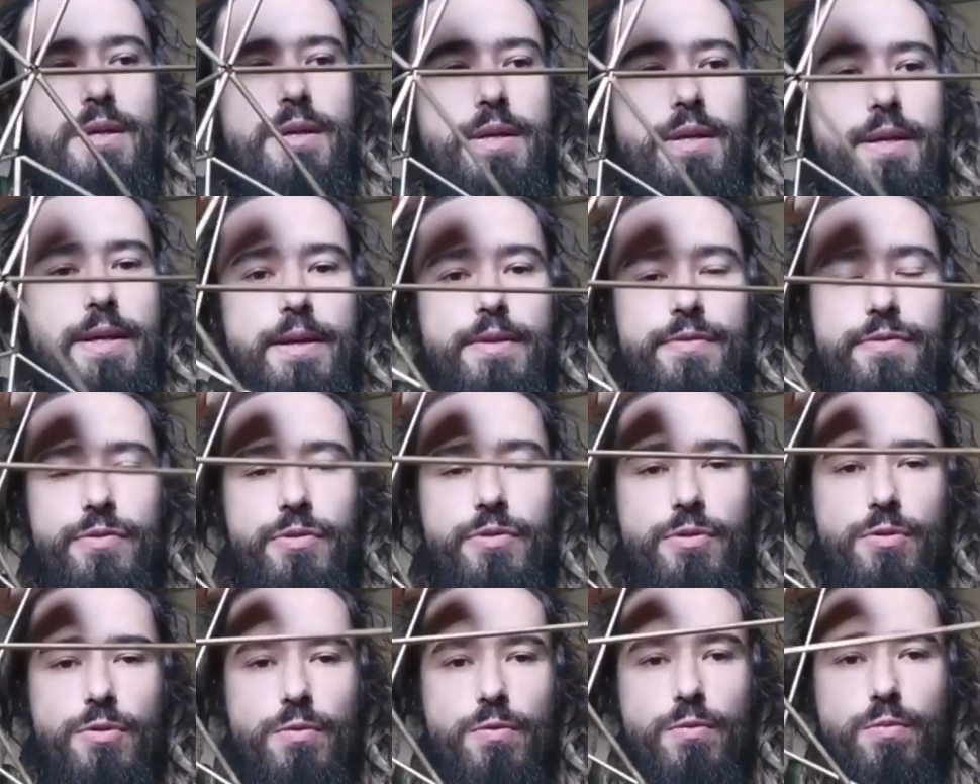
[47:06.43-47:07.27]
is
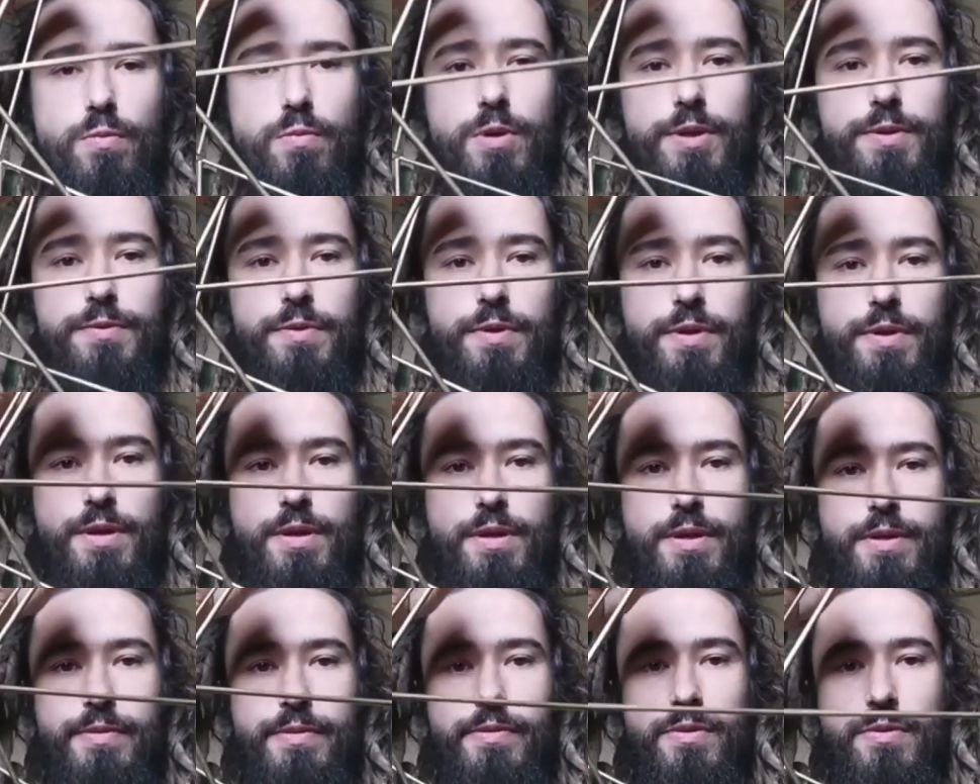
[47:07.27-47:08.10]
looking
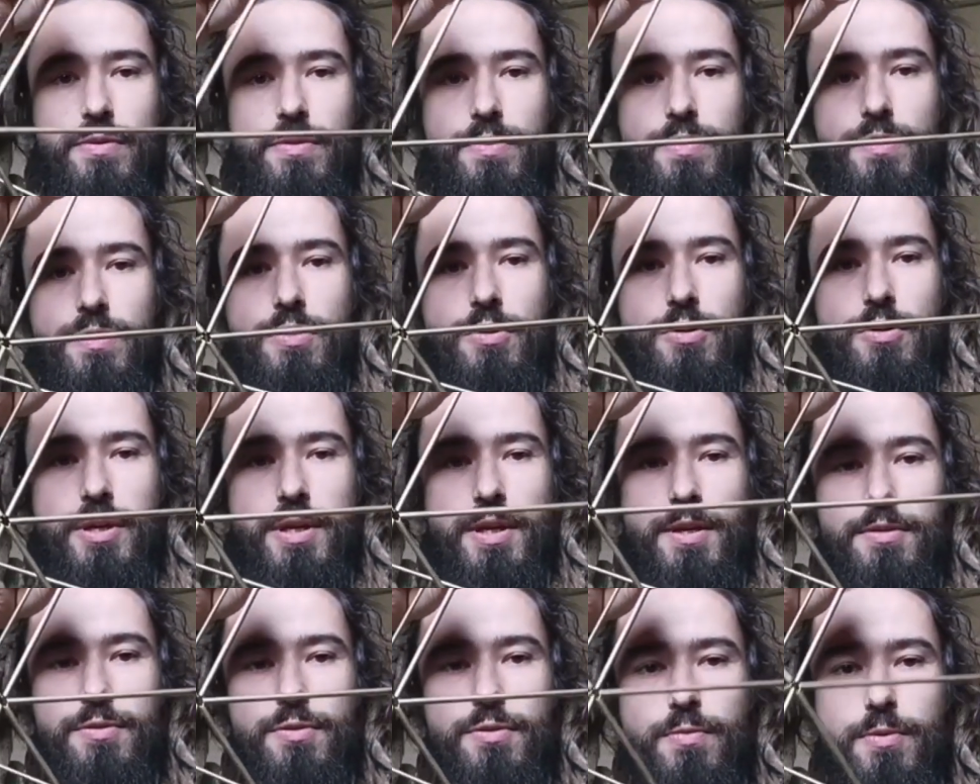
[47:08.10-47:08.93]
towards you is
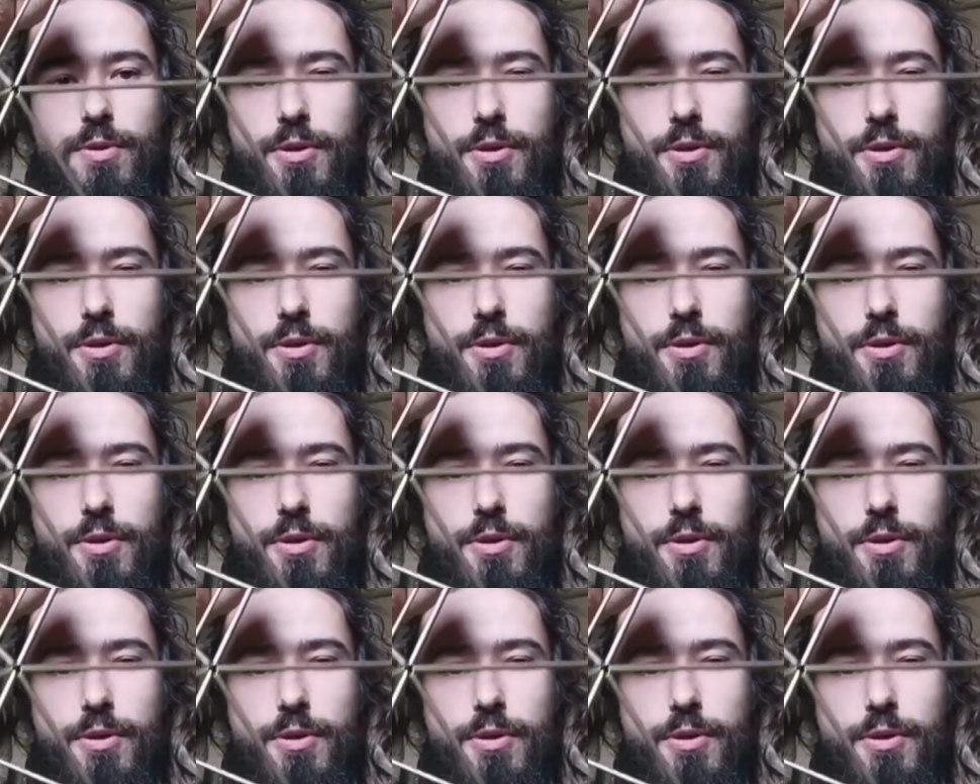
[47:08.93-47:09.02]
the